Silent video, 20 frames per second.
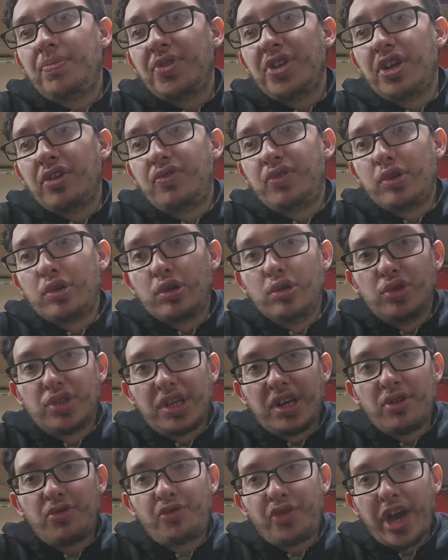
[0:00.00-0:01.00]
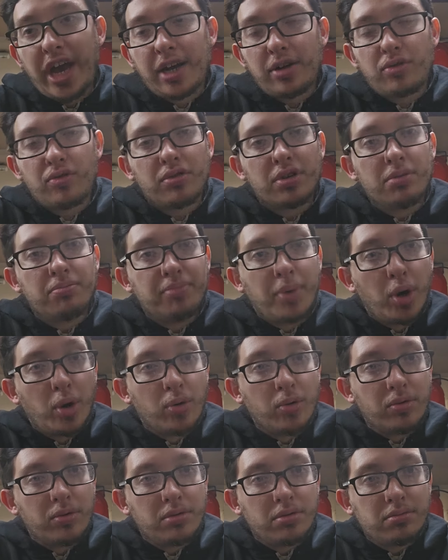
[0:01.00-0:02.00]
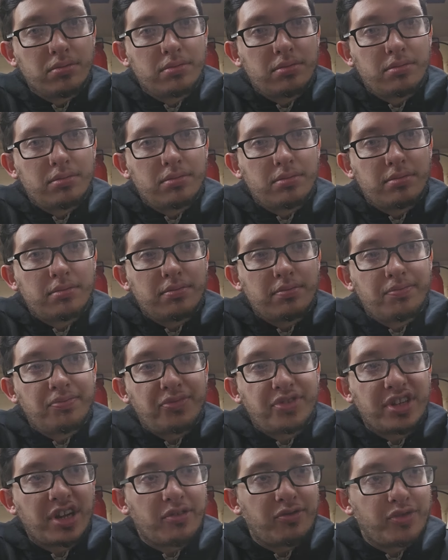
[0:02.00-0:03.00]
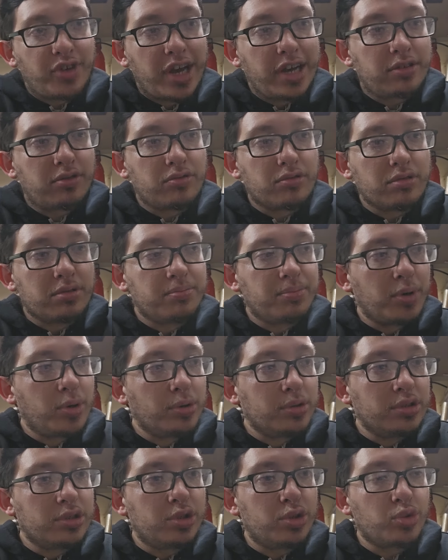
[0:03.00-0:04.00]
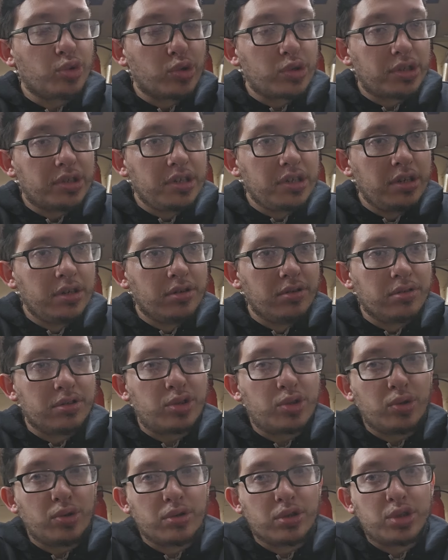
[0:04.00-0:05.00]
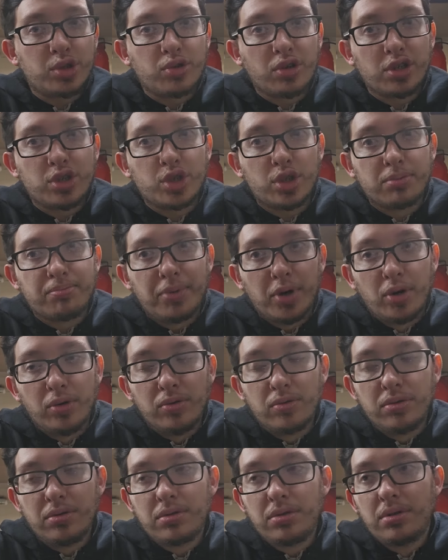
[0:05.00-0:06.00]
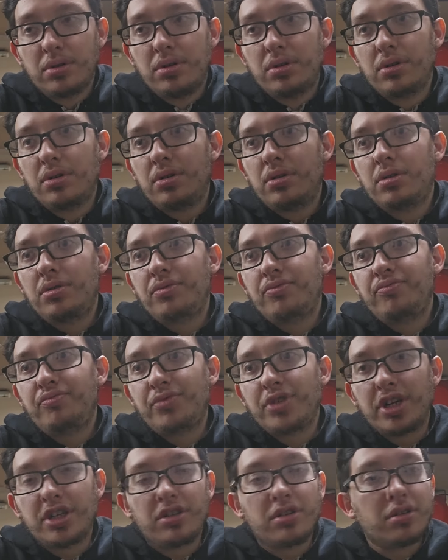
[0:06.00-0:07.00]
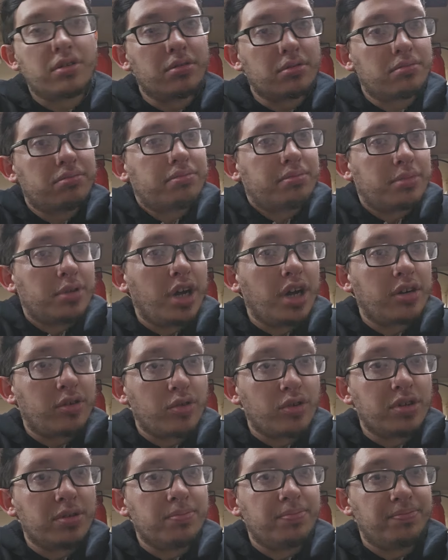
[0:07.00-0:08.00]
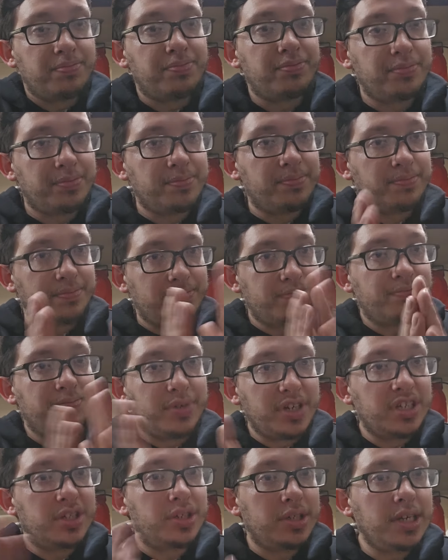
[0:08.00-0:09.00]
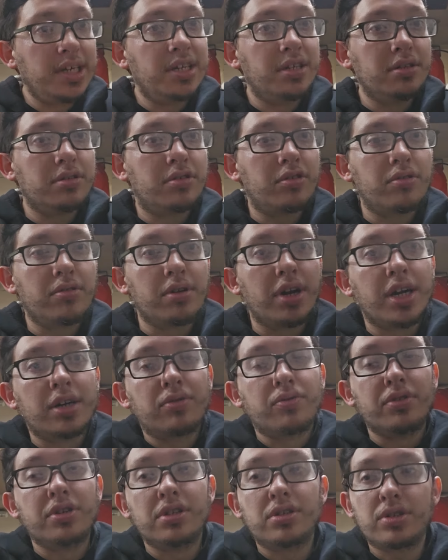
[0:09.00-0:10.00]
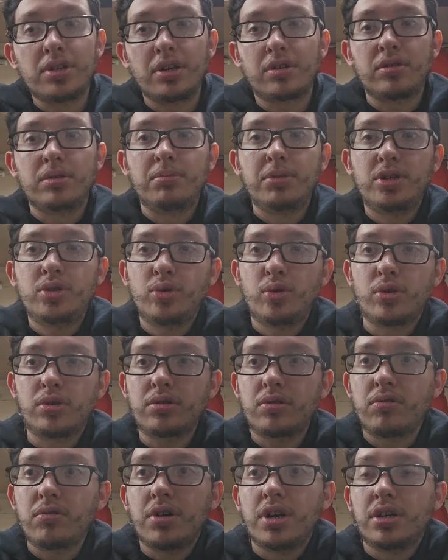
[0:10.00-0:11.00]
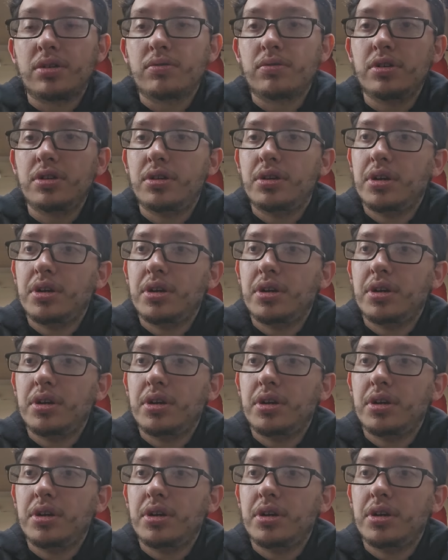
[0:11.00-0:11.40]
If you're using a factory bolt, that factory bolt is torque to yield. It's going to stretch the bolt. Then you're not going to be seated correctly. It's not going to be torqued correctly.